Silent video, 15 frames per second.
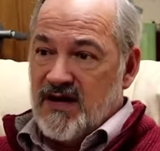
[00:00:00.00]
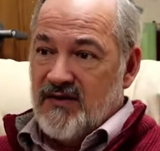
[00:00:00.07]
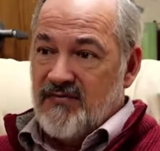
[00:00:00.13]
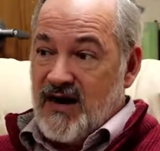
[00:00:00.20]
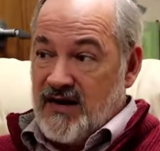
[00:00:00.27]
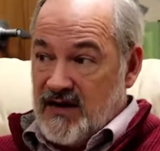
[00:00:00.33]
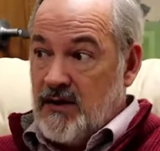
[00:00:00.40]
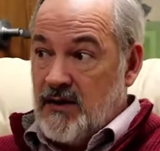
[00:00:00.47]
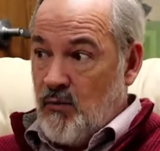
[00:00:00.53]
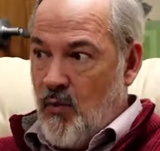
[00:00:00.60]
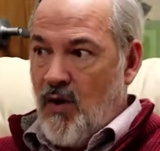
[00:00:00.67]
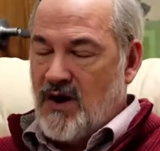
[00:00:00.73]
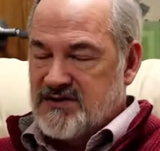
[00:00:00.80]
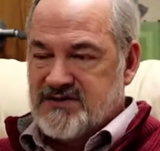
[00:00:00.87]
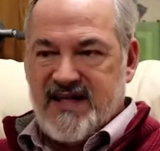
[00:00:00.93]
and that he
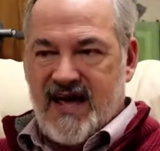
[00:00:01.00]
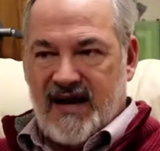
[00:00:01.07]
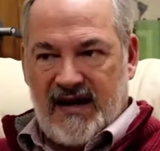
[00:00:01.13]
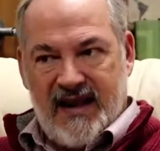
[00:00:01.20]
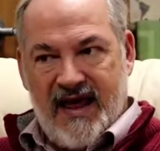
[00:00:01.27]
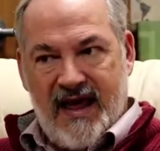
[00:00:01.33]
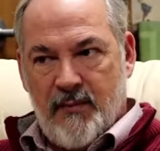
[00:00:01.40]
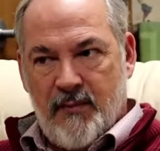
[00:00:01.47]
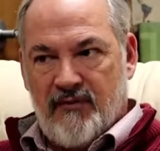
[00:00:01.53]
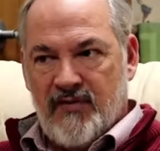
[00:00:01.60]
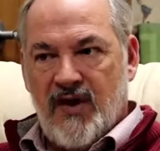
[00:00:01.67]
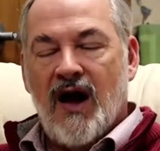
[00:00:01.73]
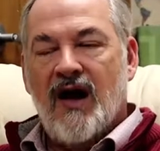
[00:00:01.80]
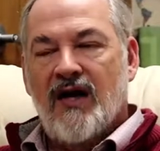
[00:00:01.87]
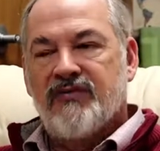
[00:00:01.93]
was that Lamb
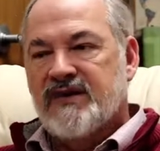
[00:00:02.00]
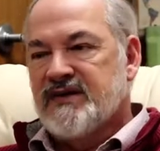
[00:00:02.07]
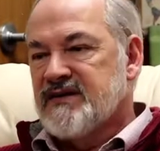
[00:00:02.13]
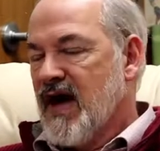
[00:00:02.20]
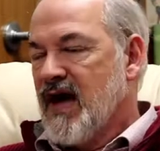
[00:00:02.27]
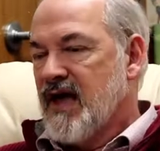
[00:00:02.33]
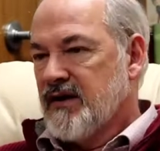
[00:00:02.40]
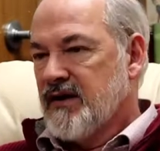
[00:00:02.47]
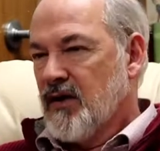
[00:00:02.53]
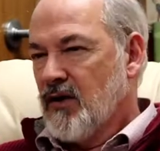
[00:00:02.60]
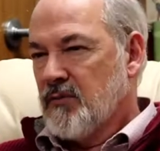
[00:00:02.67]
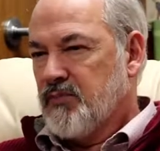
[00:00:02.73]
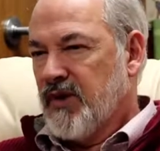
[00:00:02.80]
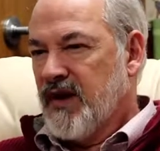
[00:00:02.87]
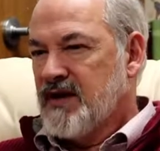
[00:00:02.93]
of God that died in
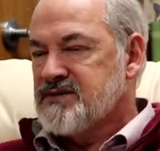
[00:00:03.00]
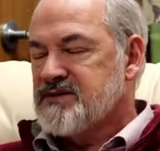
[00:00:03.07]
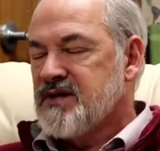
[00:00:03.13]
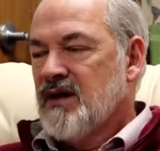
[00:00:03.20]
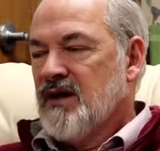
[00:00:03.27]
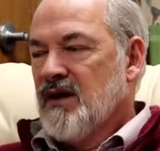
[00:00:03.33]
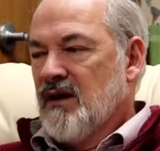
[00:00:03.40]
our place.